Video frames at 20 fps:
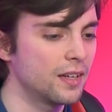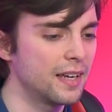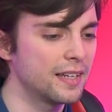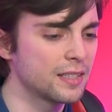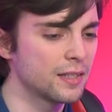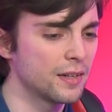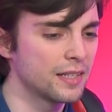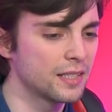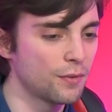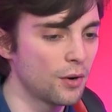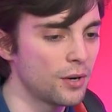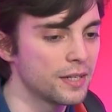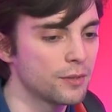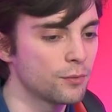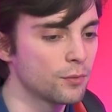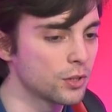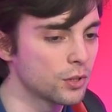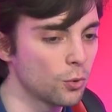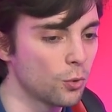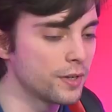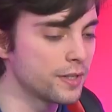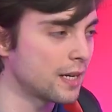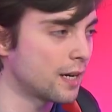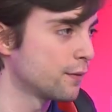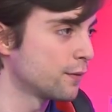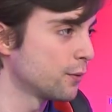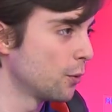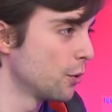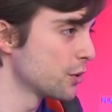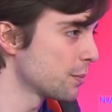it's a very different story to
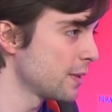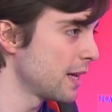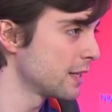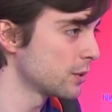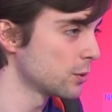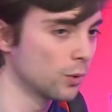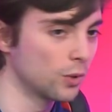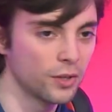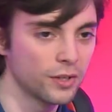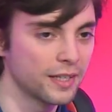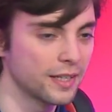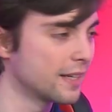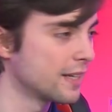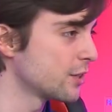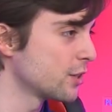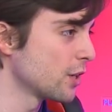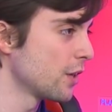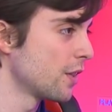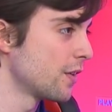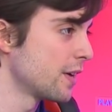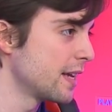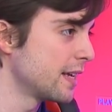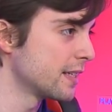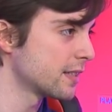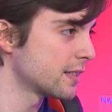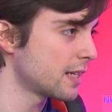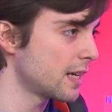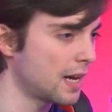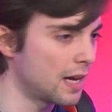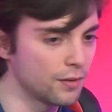have 400 players all looking at each other than it
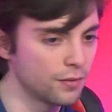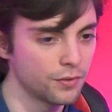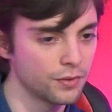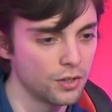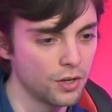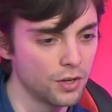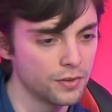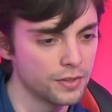is to have